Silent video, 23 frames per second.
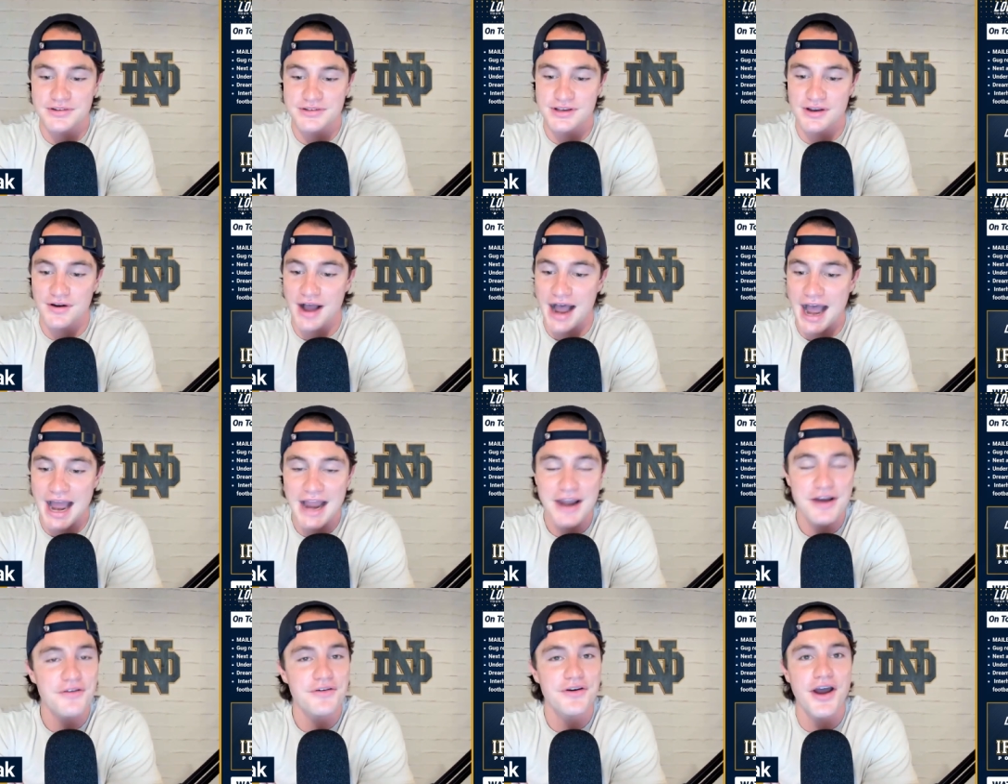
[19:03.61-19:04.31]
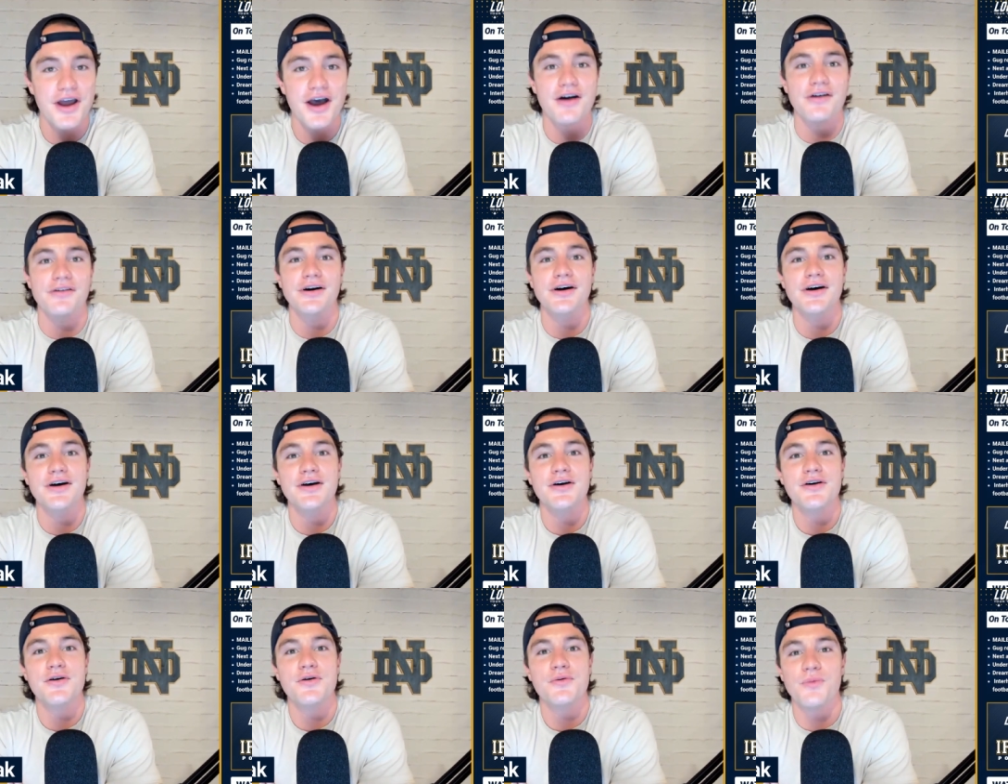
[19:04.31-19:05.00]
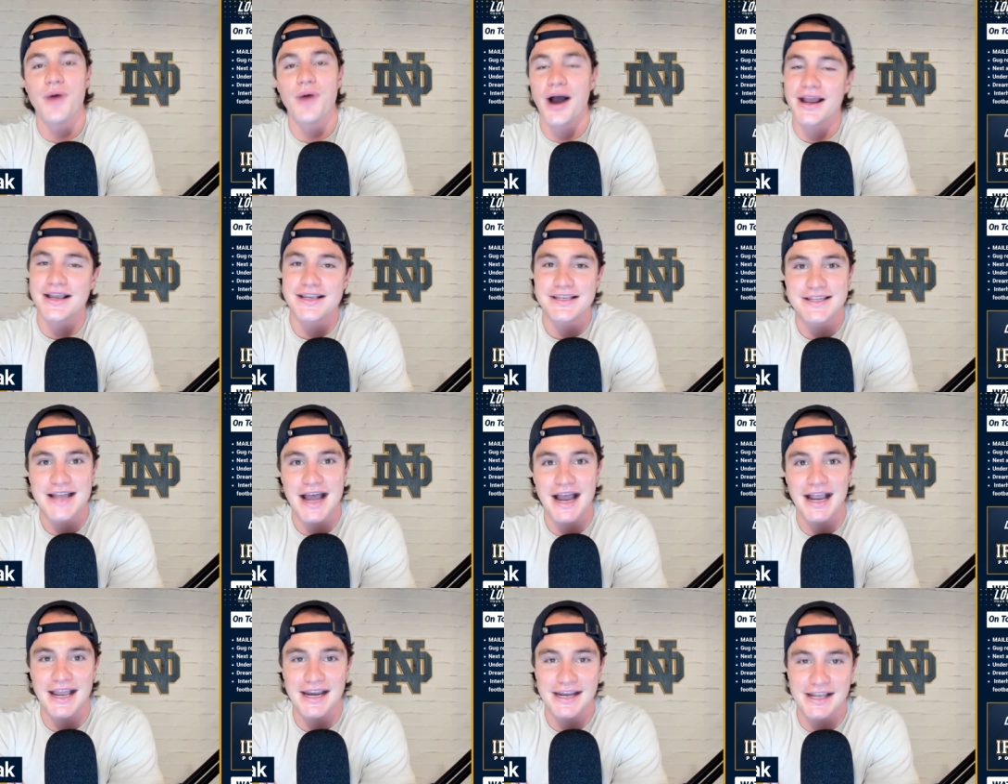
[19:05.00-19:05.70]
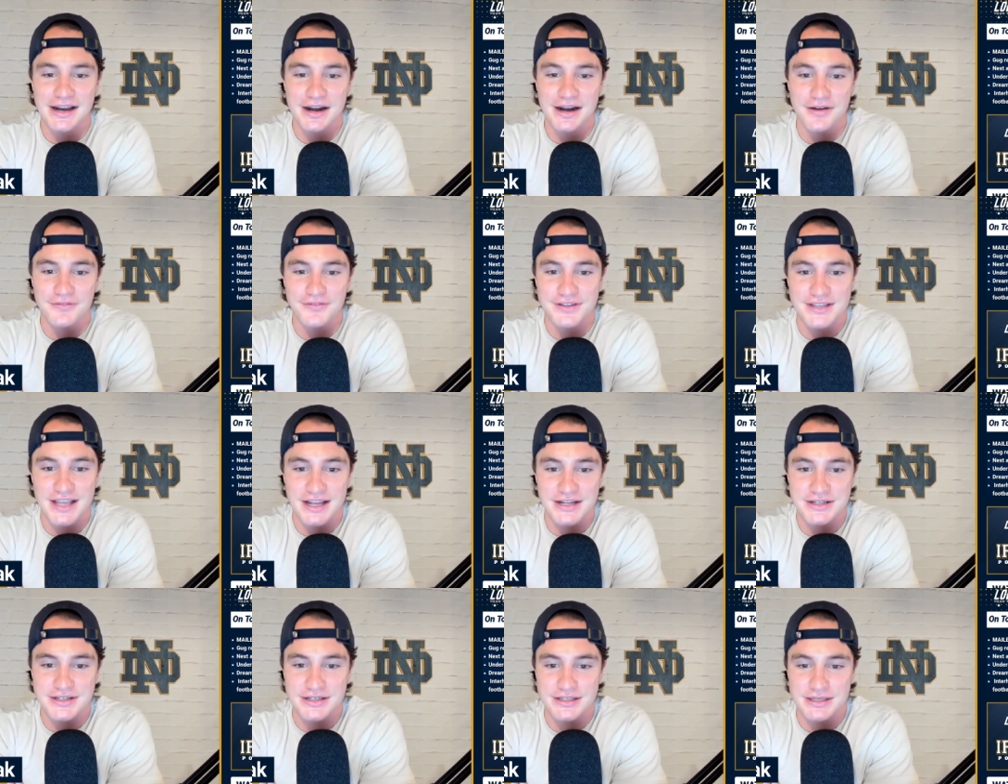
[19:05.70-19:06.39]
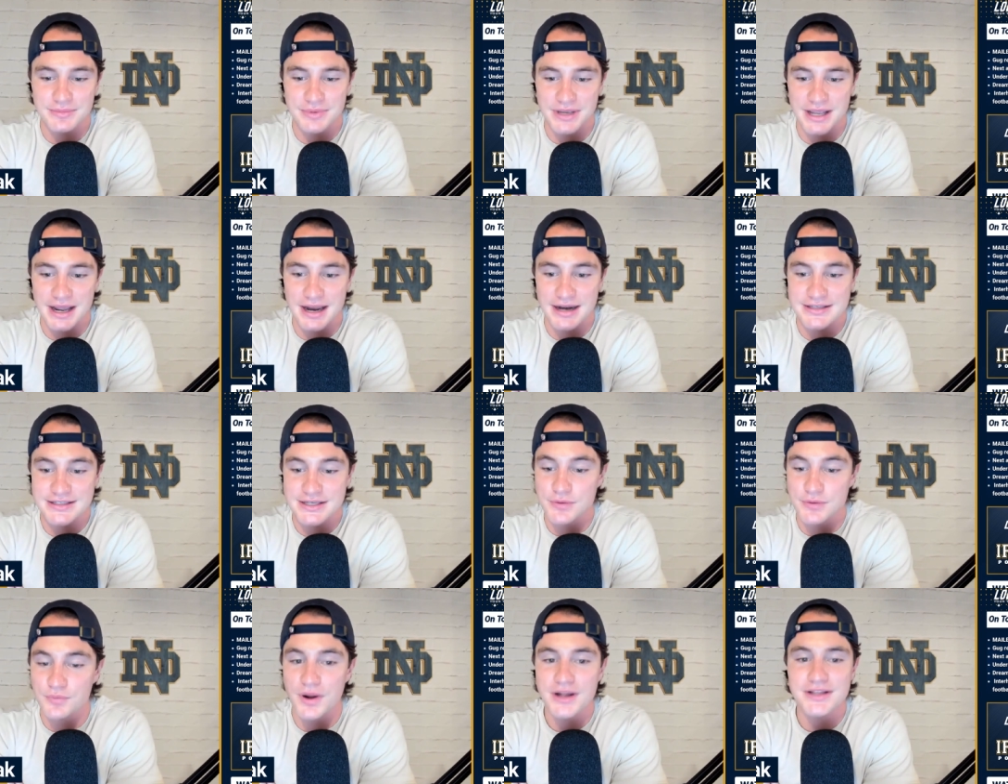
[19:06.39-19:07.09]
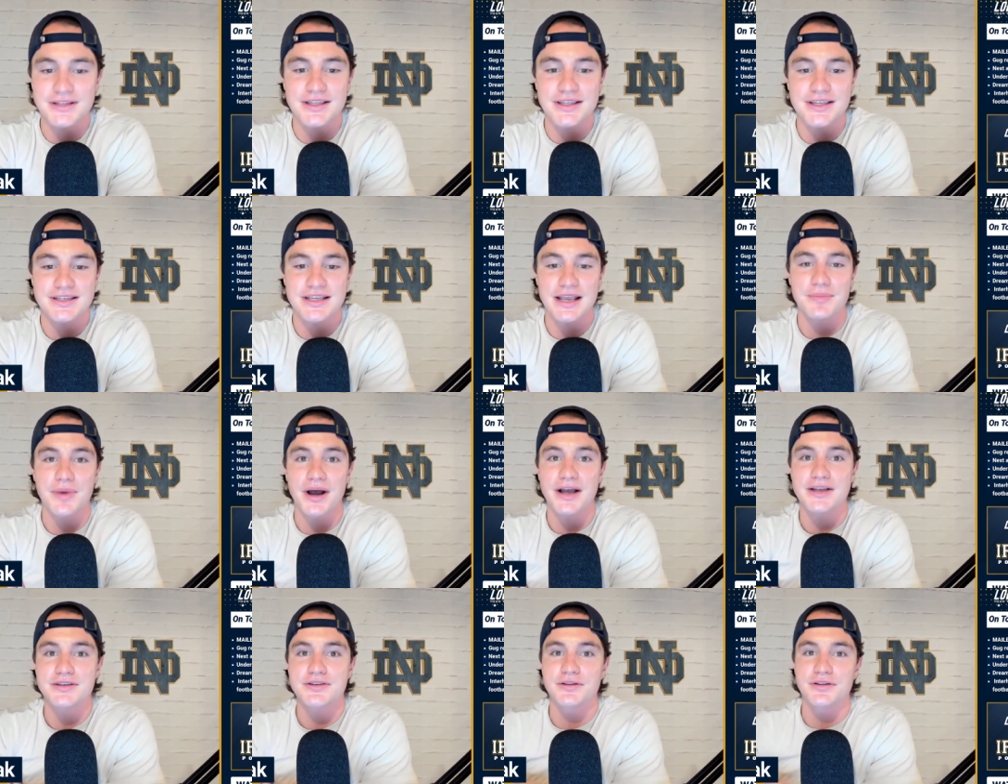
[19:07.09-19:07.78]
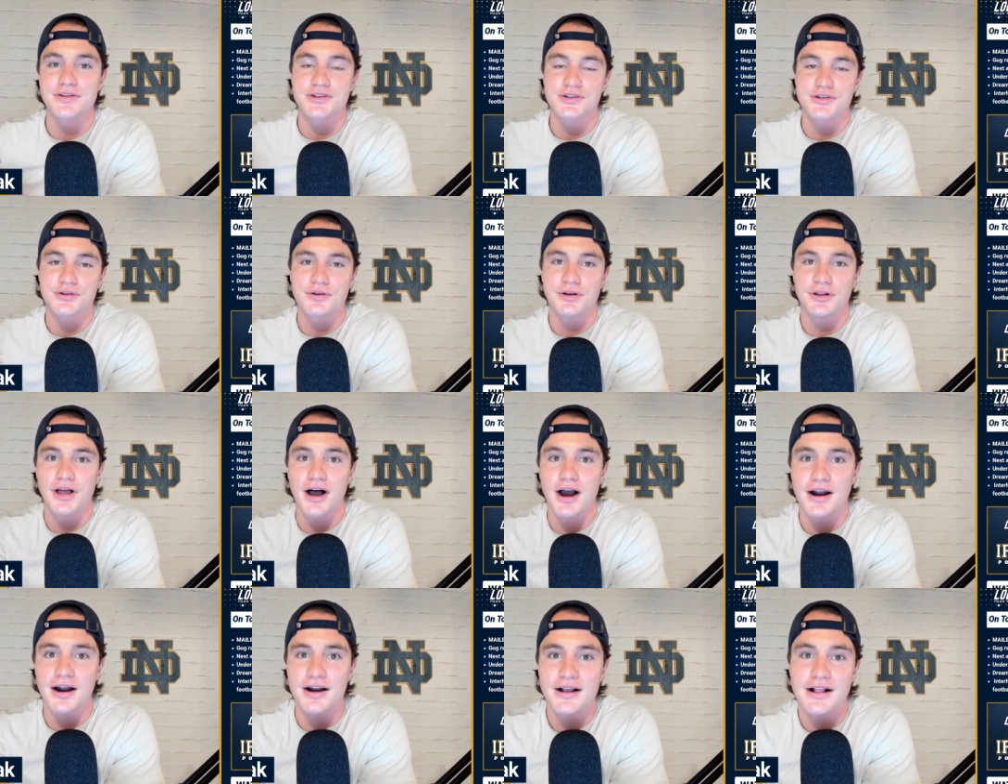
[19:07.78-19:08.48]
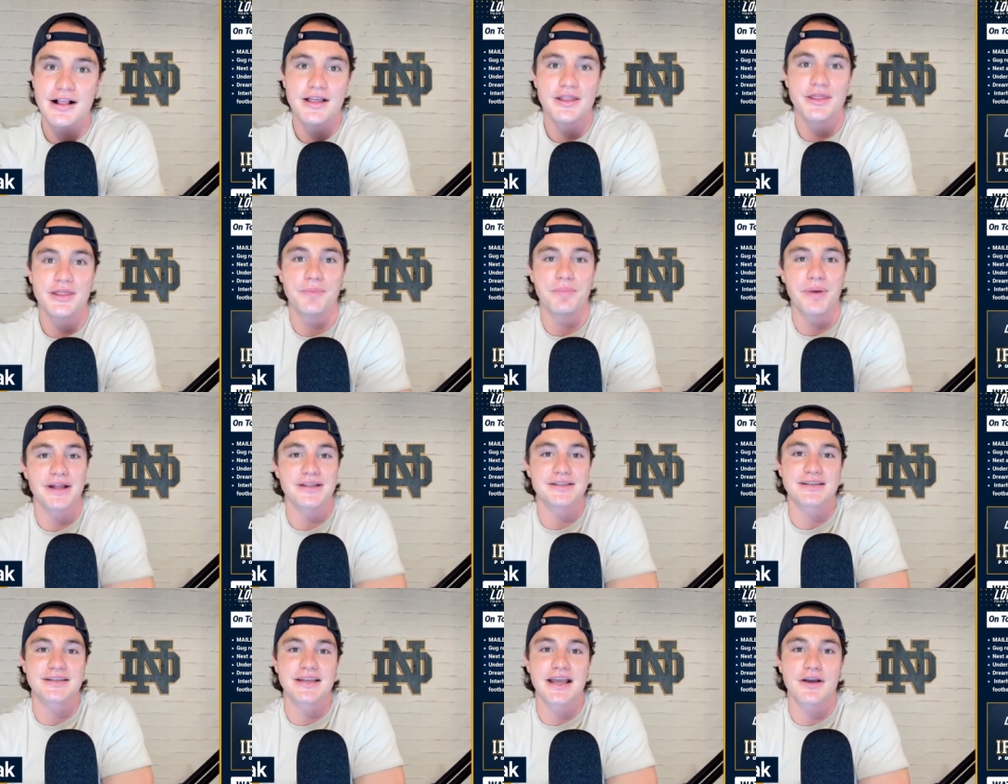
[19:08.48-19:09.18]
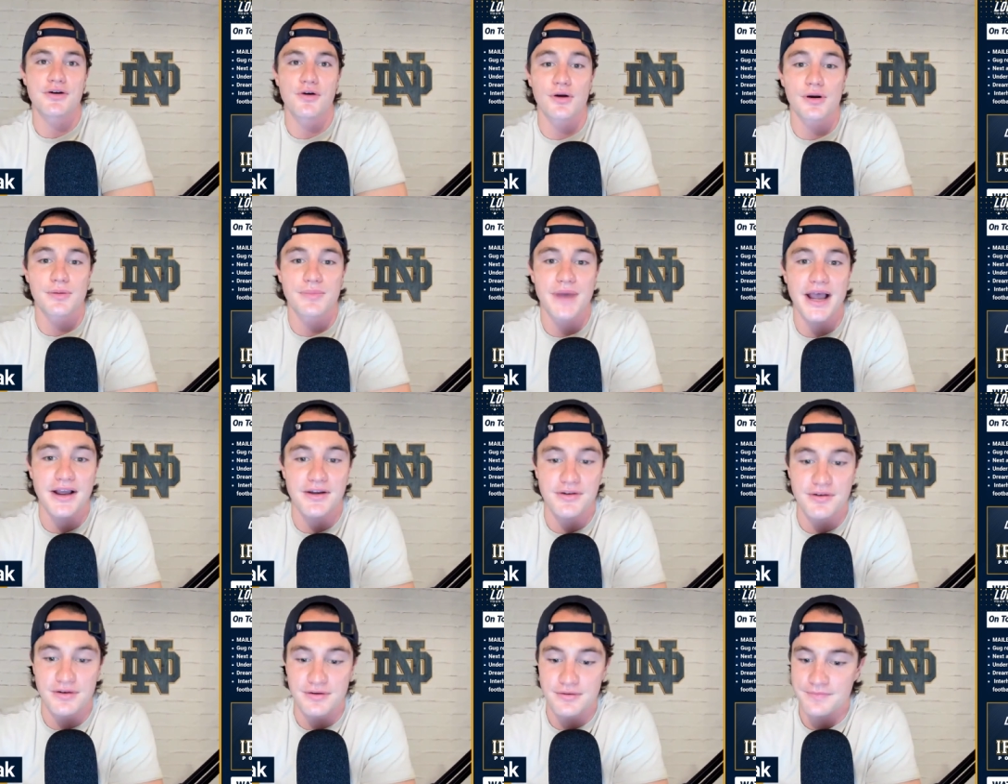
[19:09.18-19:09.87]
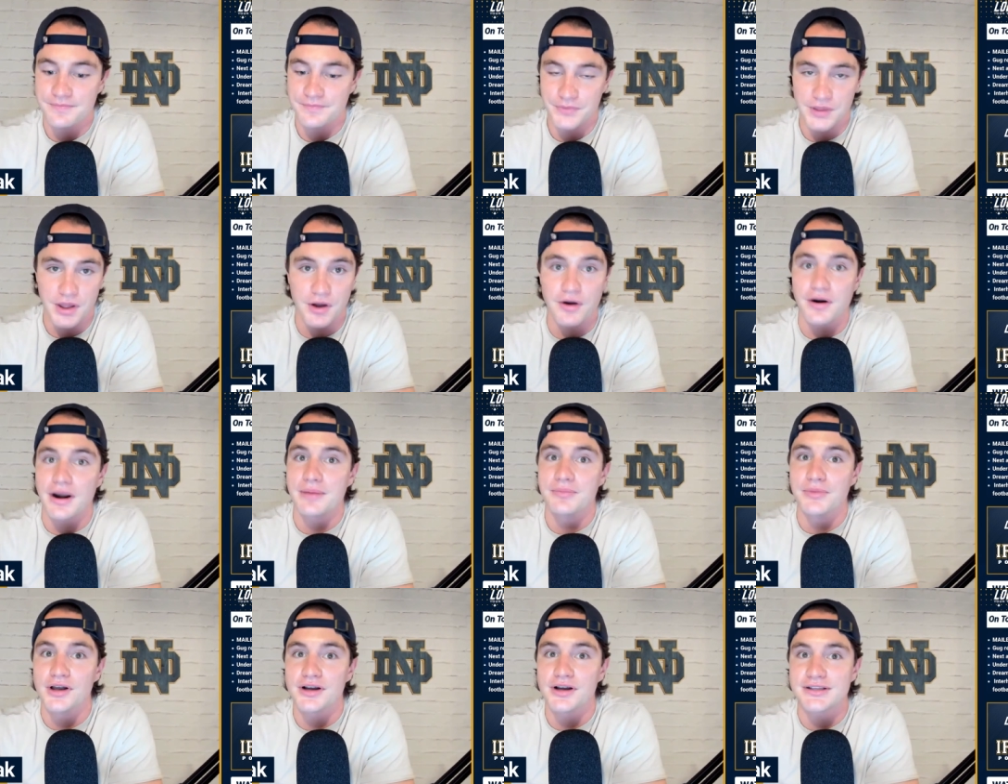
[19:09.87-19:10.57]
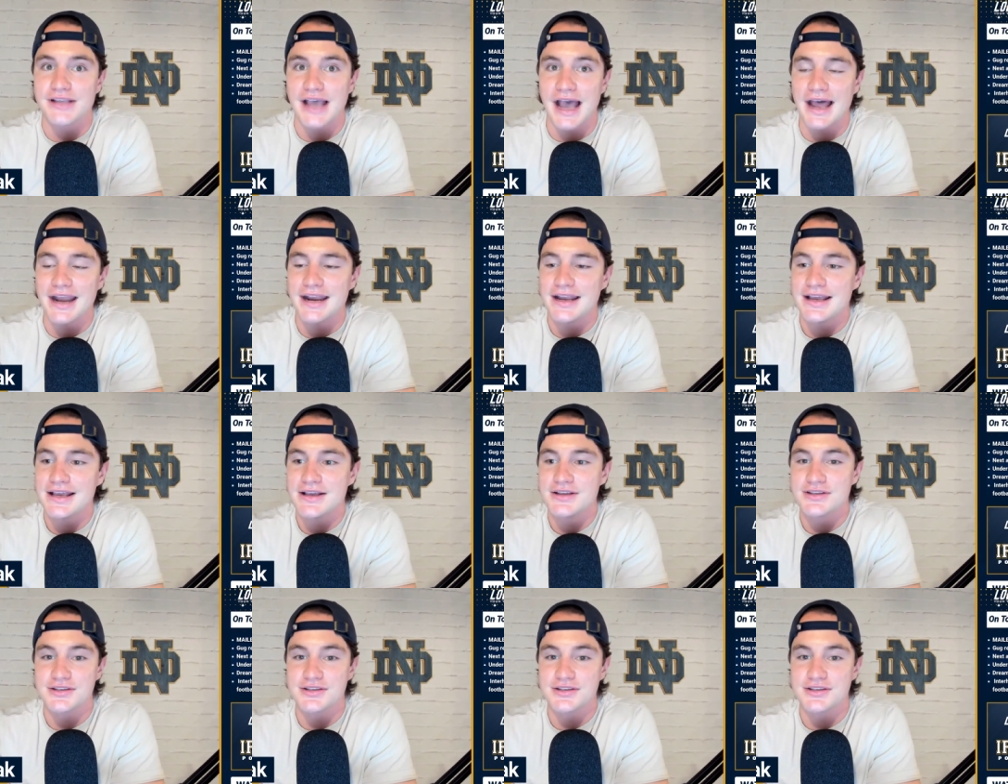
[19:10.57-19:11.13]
So I don't know why he's not getting enough attention, to be honest. He went to the same high school as Drew Allar, the Penn State quarterback who Notre Dame looked at.